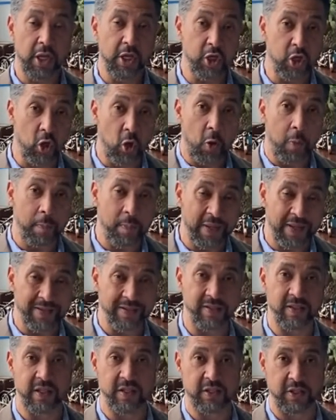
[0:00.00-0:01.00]
Your
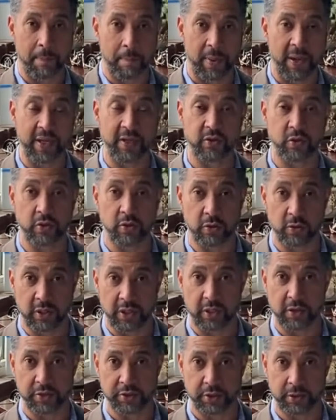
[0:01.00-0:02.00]
business depends on your
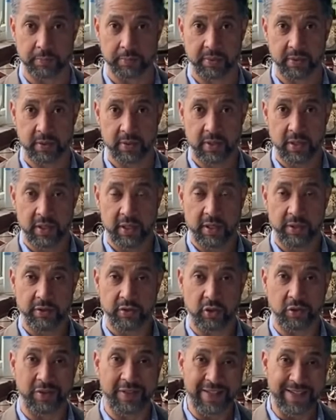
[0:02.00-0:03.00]
leadership.
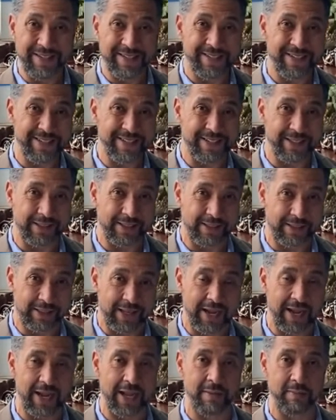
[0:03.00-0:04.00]
So this is a
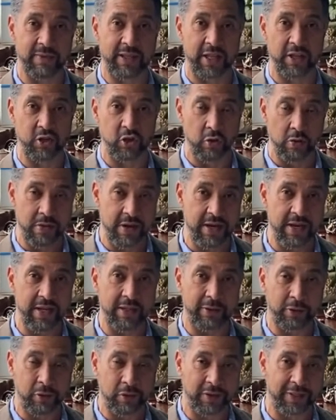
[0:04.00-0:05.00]
time that you
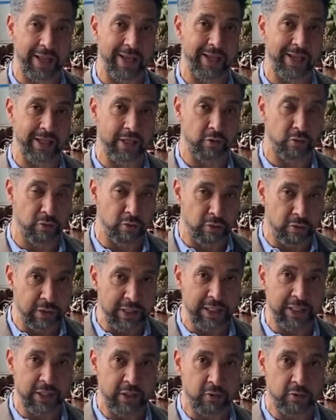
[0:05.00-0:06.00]
need to take it
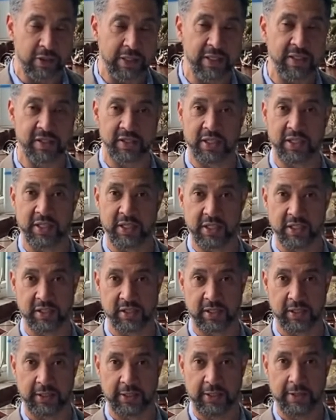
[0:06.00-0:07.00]
really, really
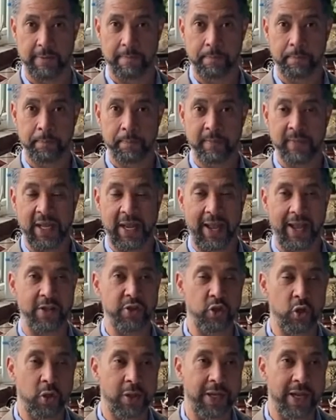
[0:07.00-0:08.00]
seriously.
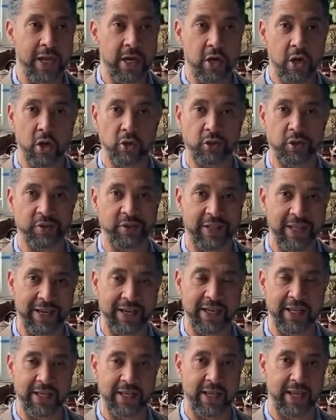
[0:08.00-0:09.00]
And you cannot
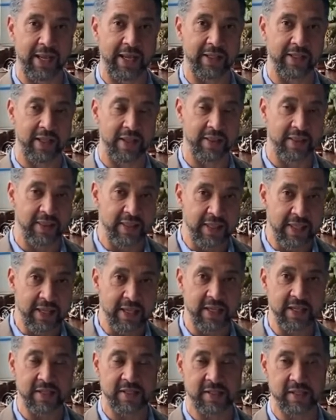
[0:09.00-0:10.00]
delegate
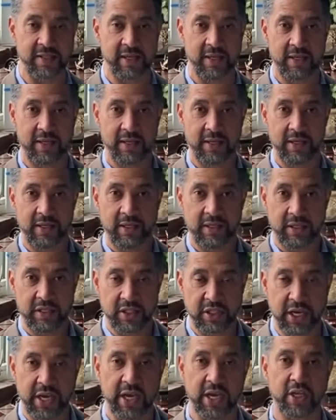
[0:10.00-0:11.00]
this
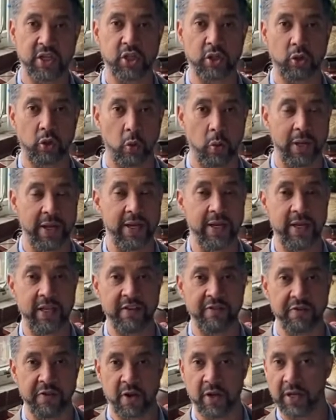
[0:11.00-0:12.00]
change to
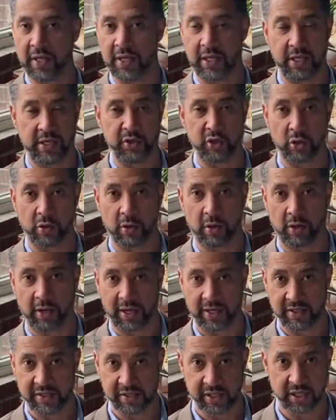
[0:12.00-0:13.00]
anybody in your
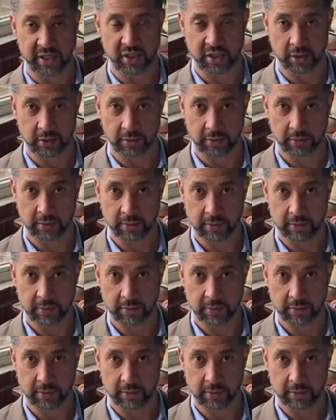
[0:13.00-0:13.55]
organization.